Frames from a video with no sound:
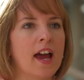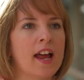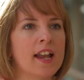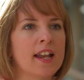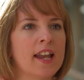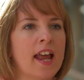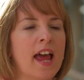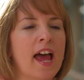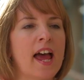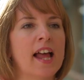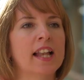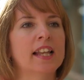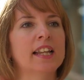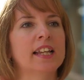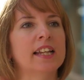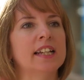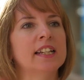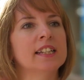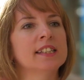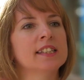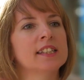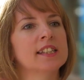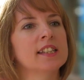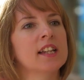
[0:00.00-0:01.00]
And
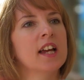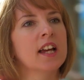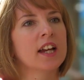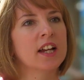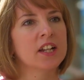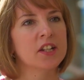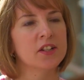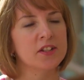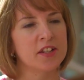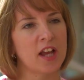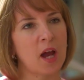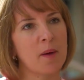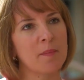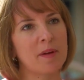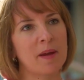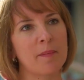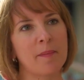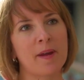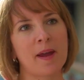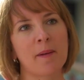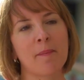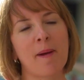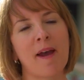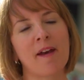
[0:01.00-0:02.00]
Alice, can you tell me a
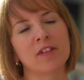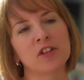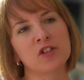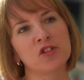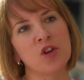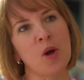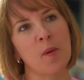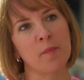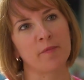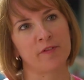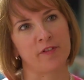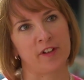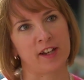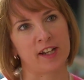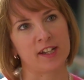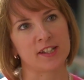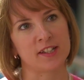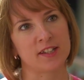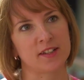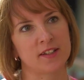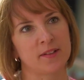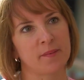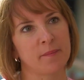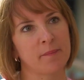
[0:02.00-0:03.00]
bit about the shop fits?
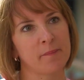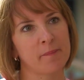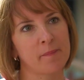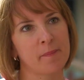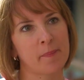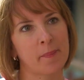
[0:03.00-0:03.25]
Yes,